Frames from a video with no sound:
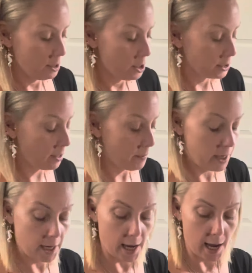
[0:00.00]

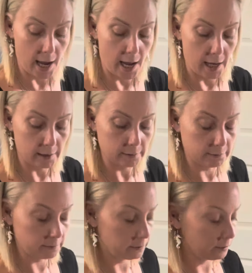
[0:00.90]
somebody, uh, I
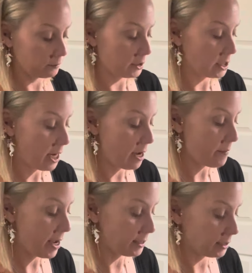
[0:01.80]
don't know, the time
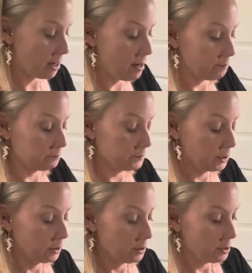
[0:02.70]
has come
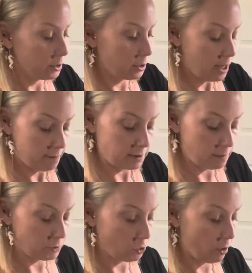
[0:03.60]
to have
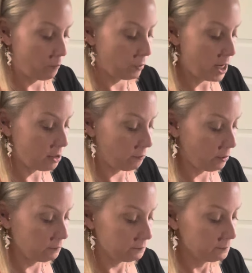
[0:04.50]
some sort of breakthrough.